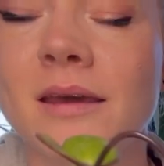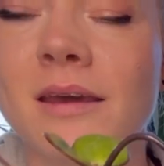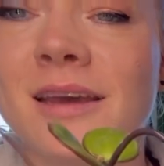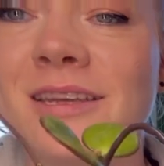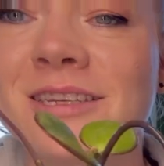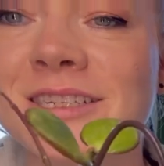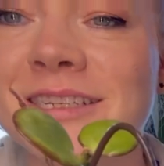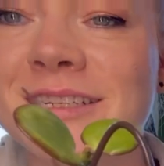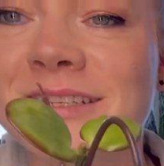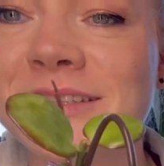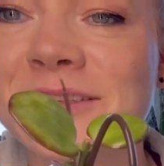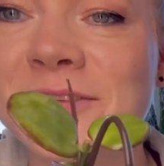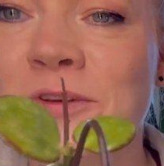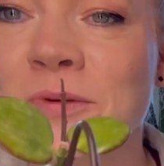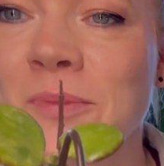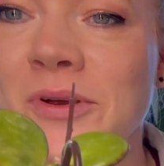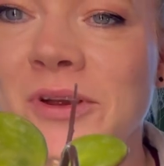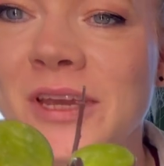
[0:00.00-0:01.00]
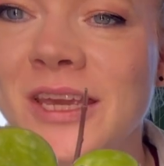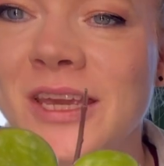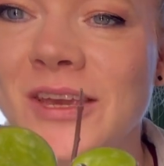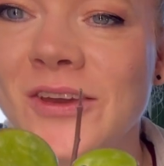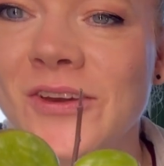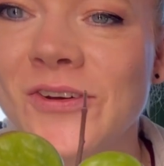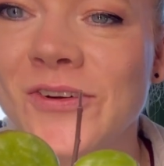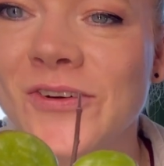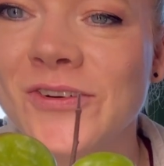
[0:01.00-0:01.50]
It's just super
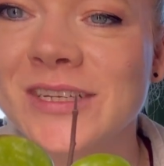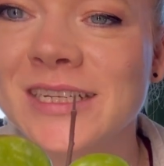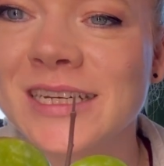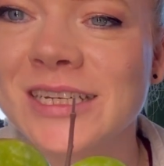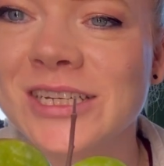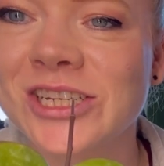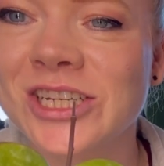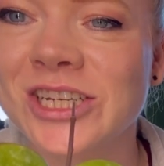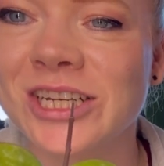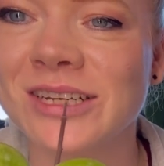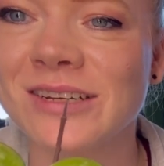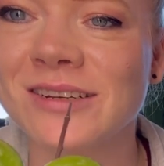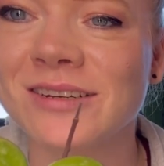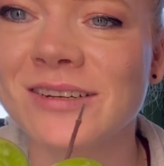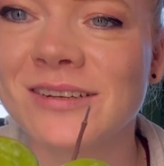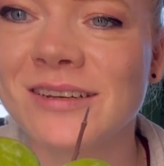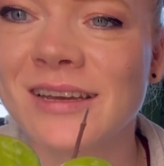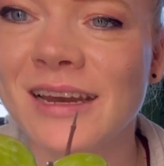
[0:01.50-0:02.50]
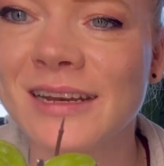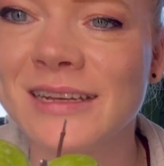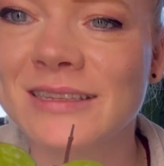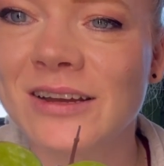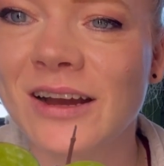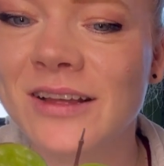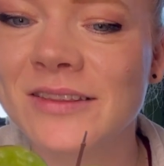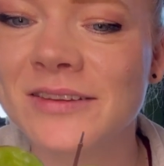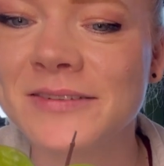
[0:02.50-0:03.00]
cute and chill, and it's
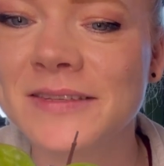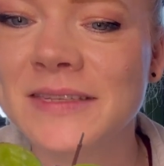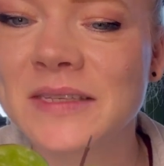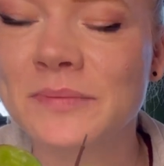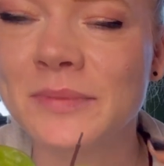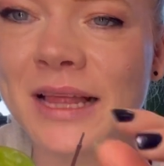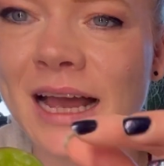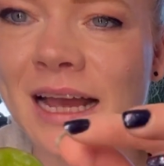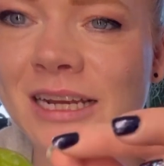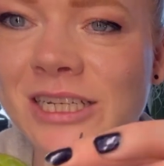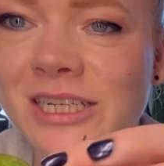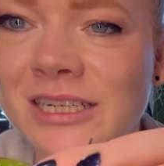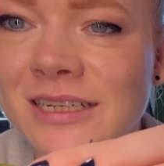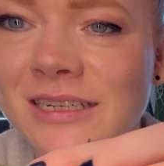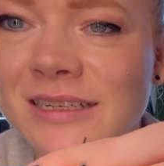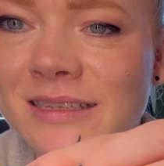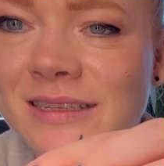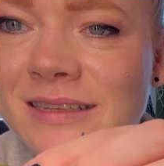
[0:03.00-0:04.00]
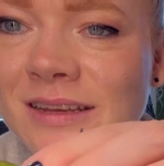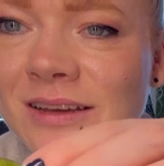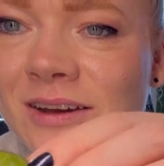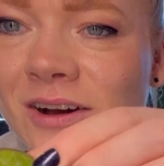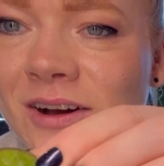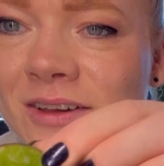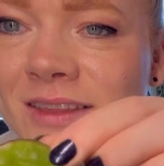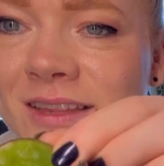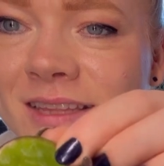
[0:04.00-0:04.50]
got little splashes
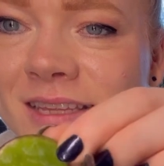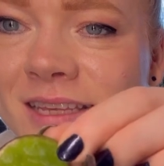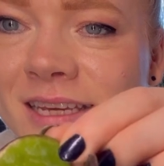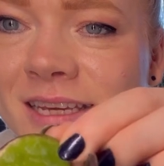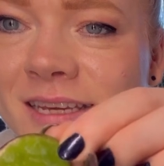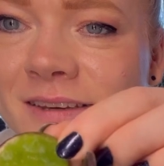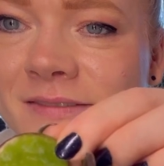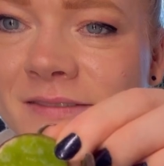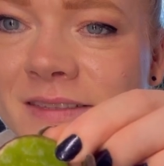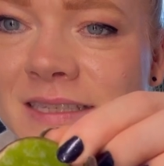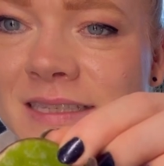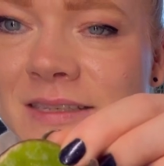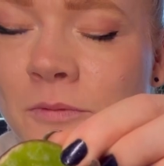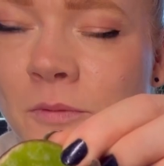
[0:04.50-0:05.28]
on the leaves.